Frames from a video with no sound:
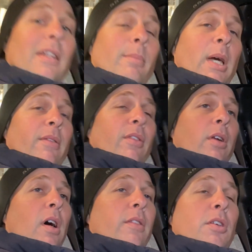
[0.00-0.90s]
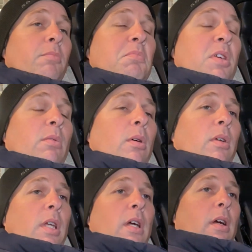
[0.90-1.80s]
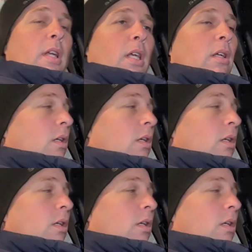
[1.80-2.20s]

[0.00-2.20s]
the microphone on, so you won't hear any